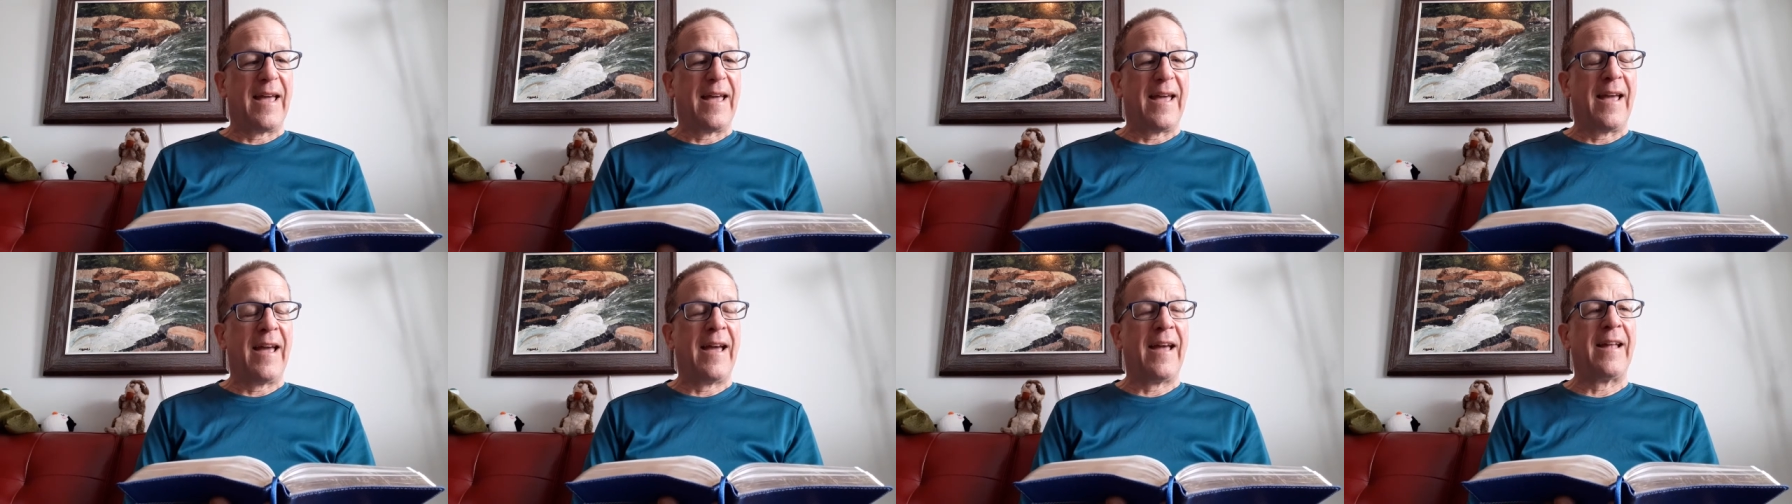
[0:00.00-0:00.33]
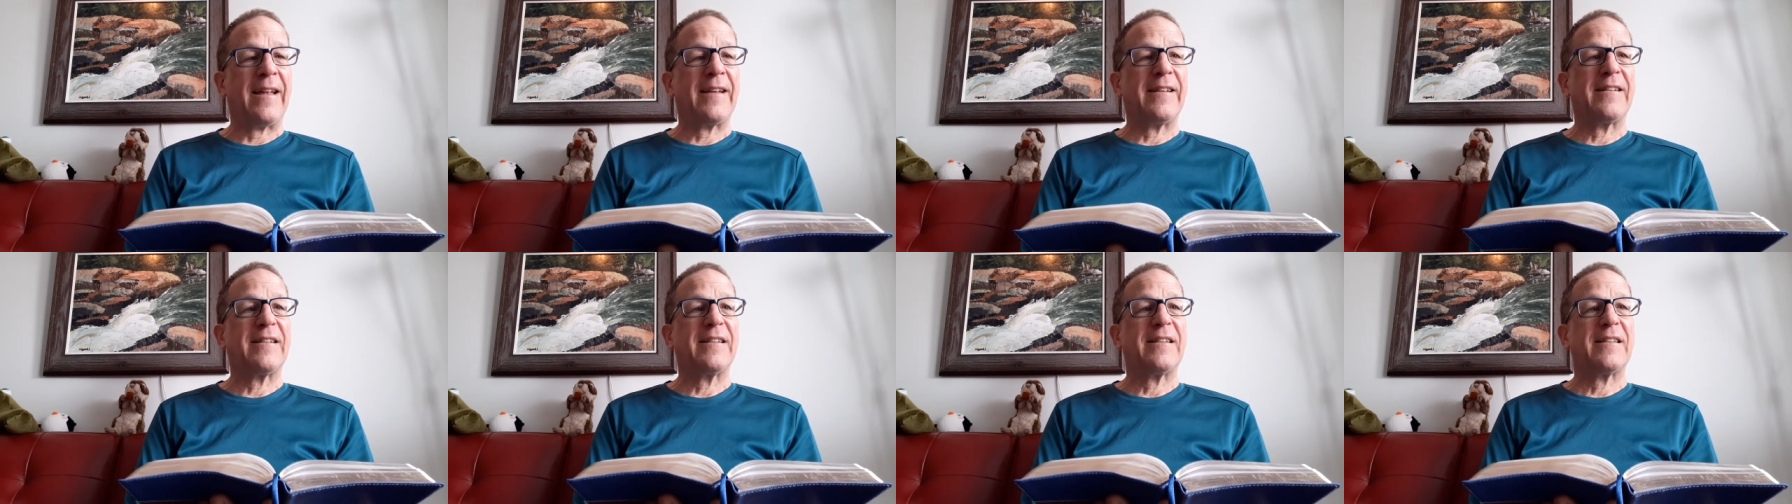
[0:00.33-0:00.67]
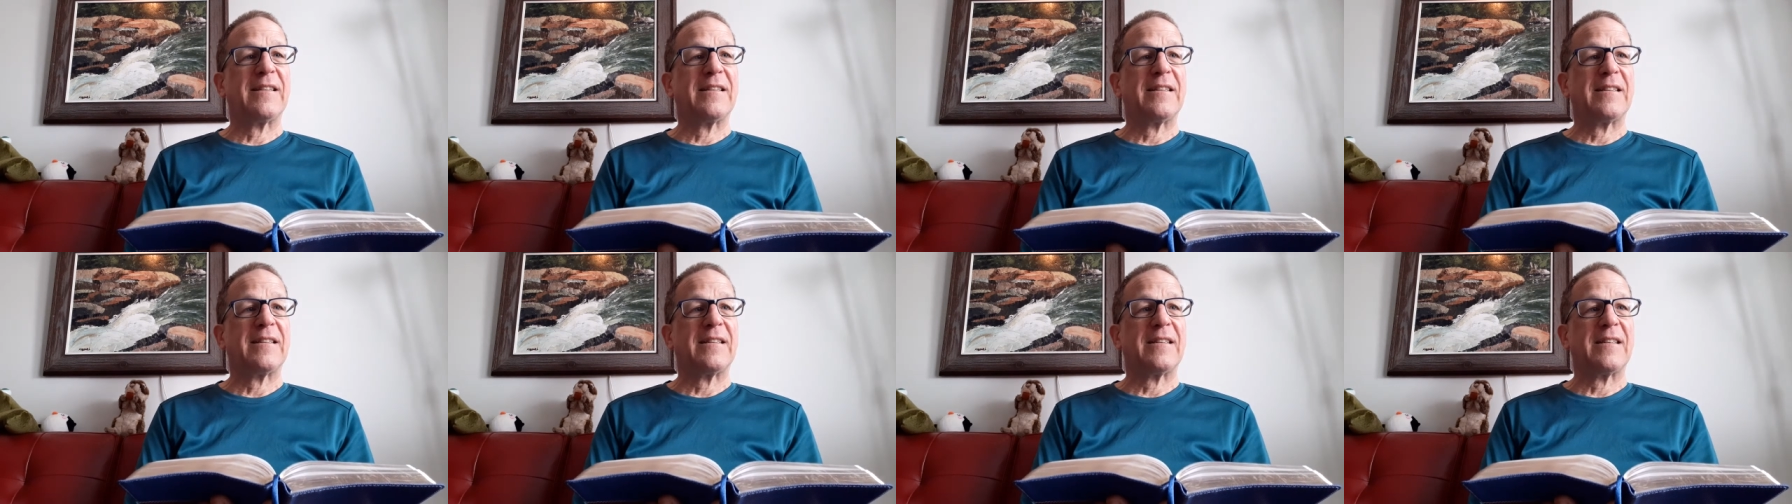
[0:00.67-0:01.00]
And
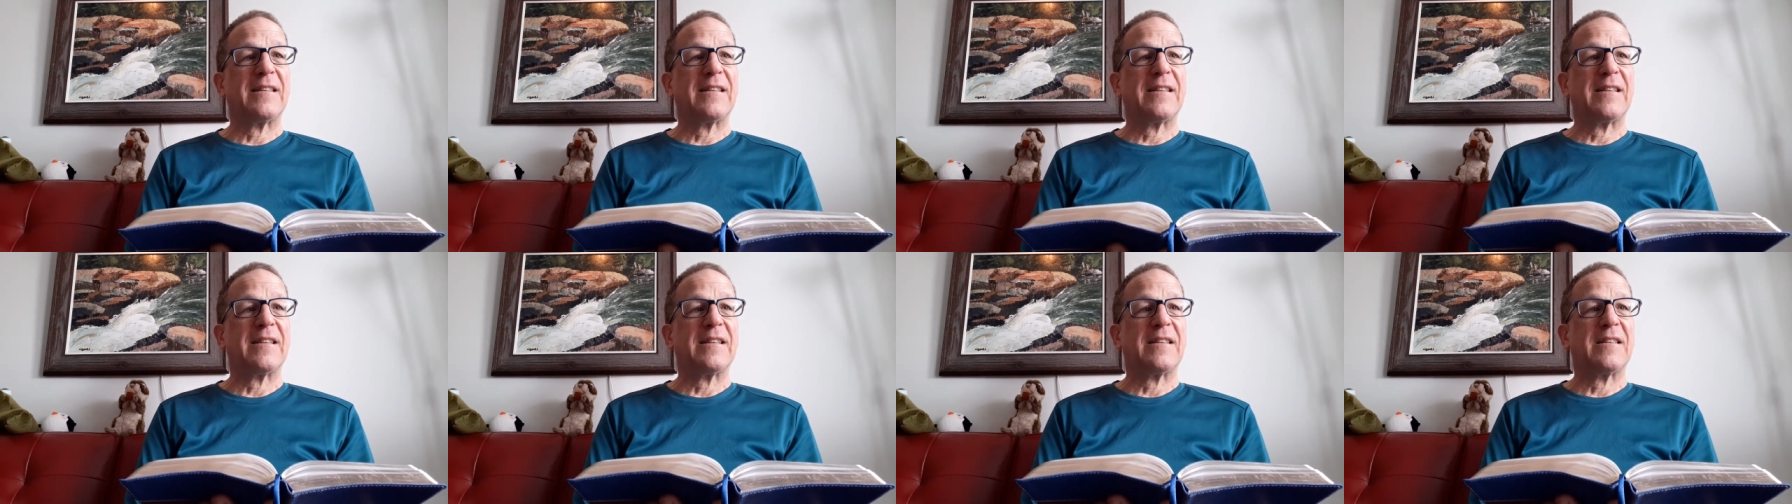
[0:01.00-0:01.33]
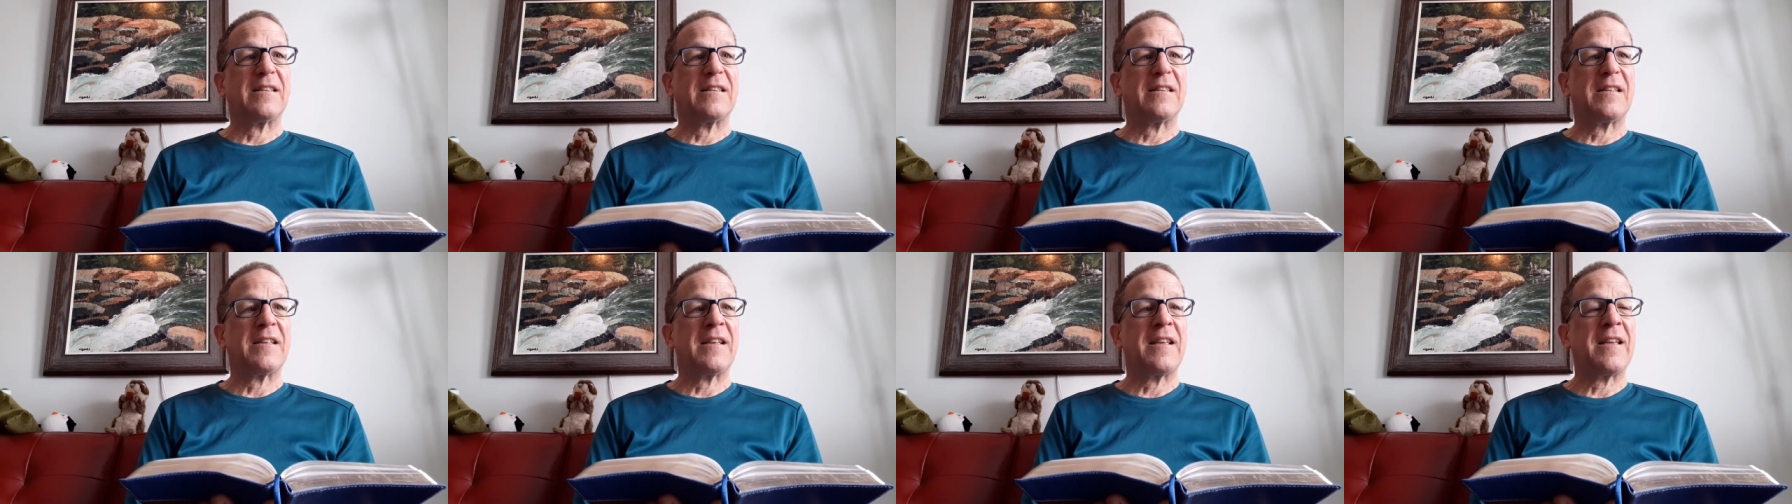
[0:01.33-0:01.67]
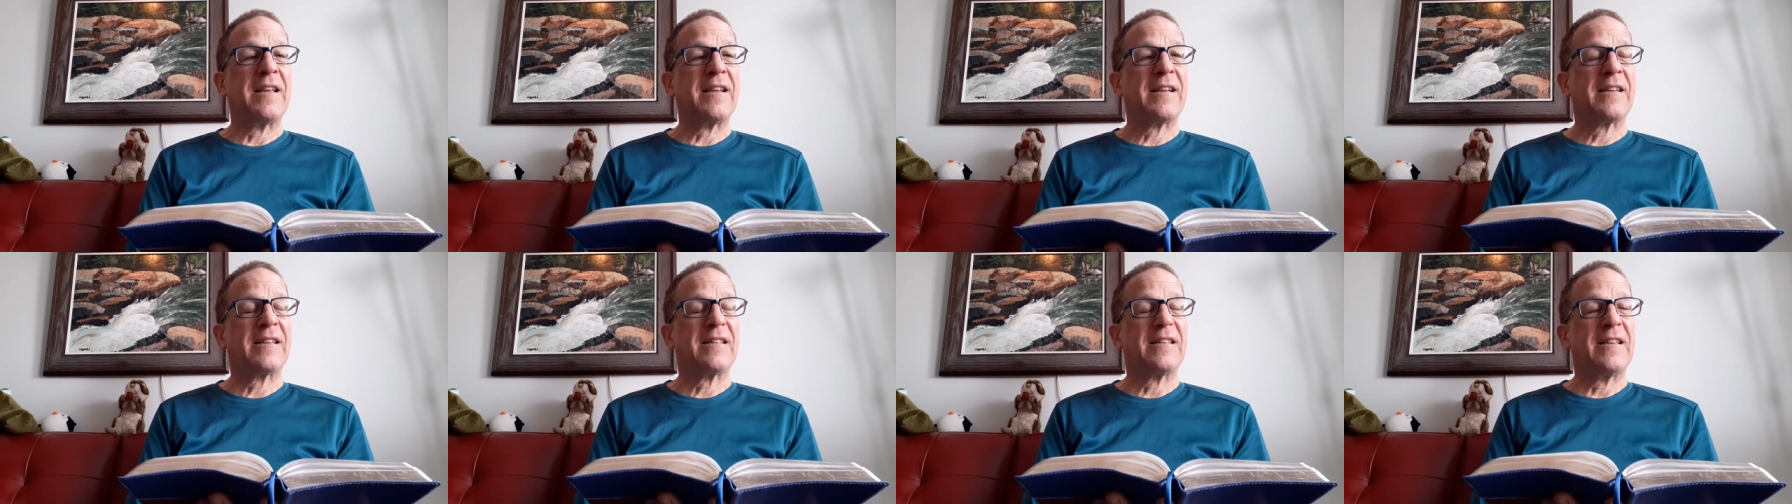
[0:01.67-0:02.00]
he,